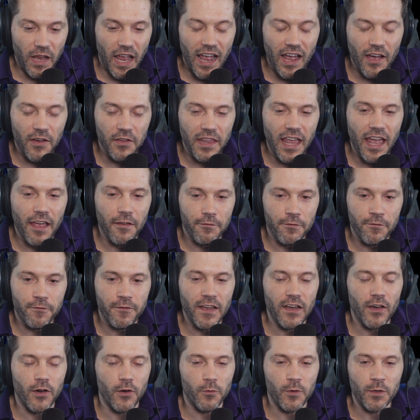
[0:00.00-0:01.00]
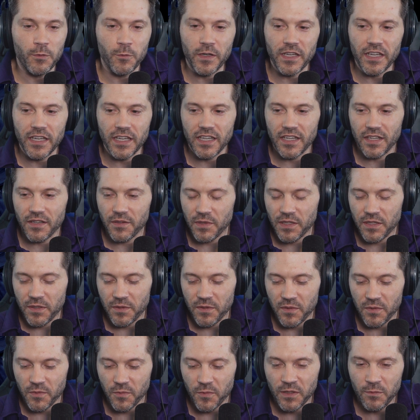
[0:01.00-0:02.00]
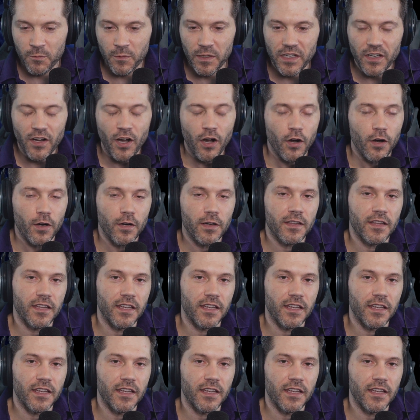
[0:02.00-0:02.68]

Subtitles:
How that felt when we heard